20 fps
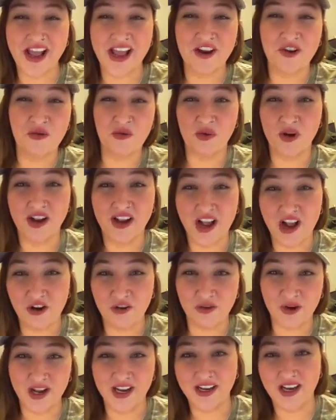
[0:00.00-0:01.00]
I don't work out
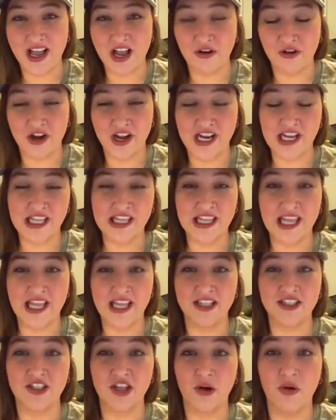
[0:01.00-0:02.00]
right now or anything,
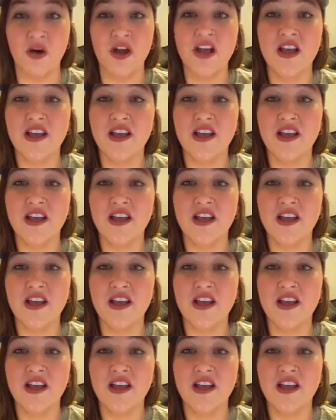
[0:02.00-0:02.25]
so